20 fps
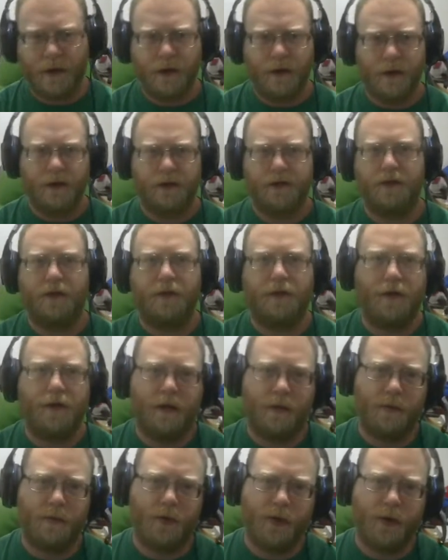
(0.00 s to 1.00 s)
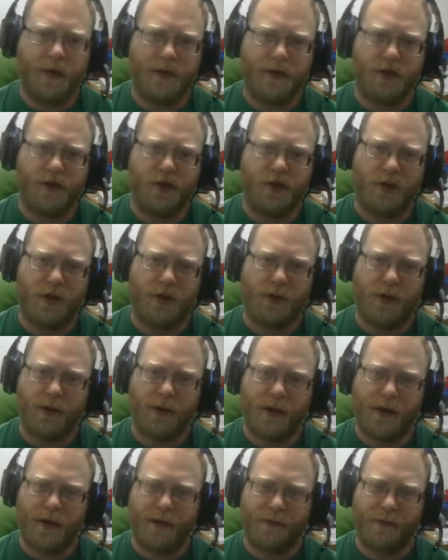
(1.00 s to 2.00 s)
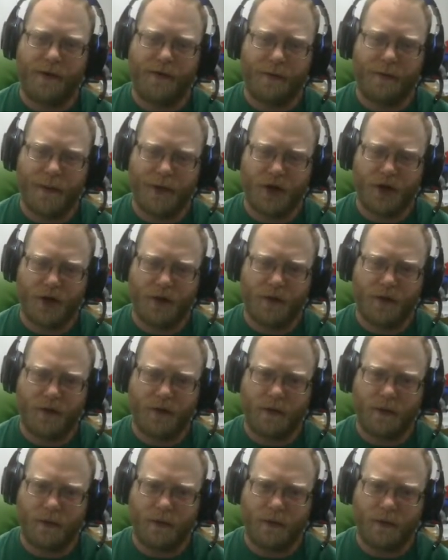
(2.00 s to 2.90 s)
So I'm going to show you another Rift mission.